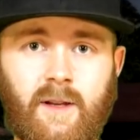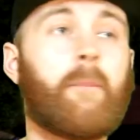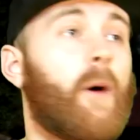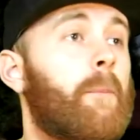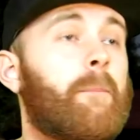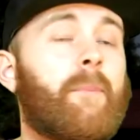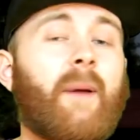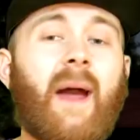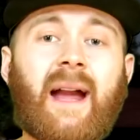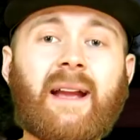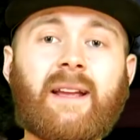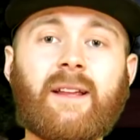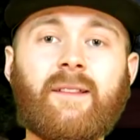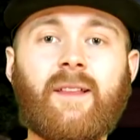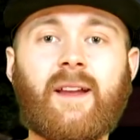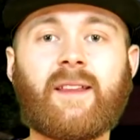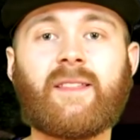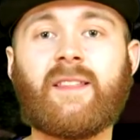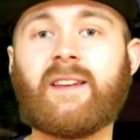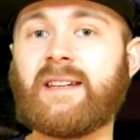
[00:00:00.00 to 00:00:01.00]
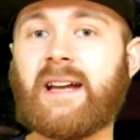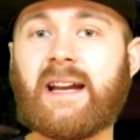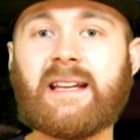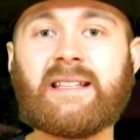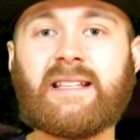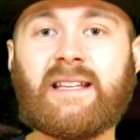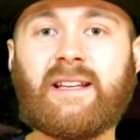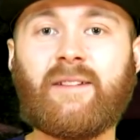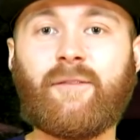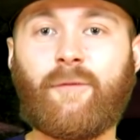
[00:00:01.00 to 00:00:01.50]
But back in like the
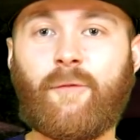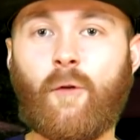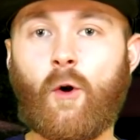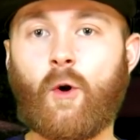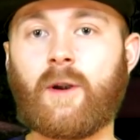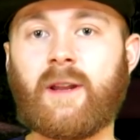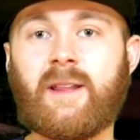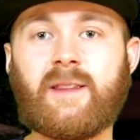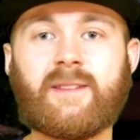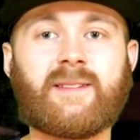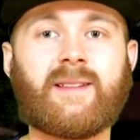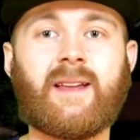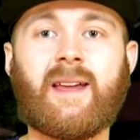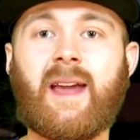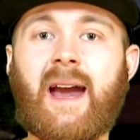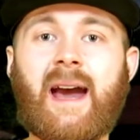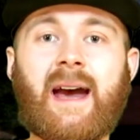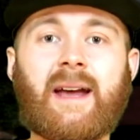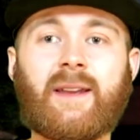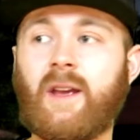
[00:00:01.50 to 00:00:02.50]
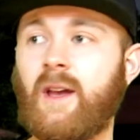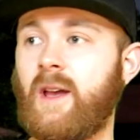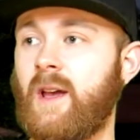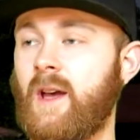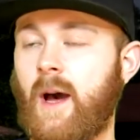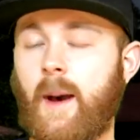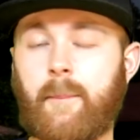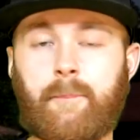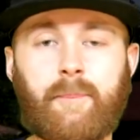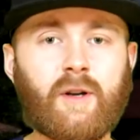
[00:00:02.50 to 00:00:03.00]
1940s, they had
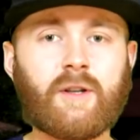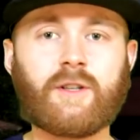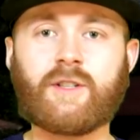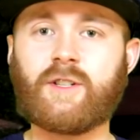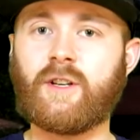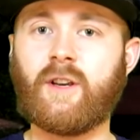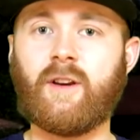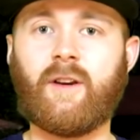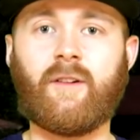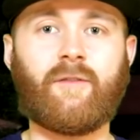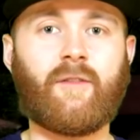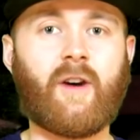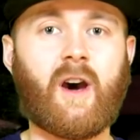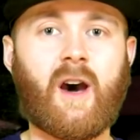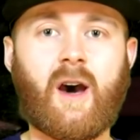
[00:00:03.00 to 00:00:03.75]
a bunch of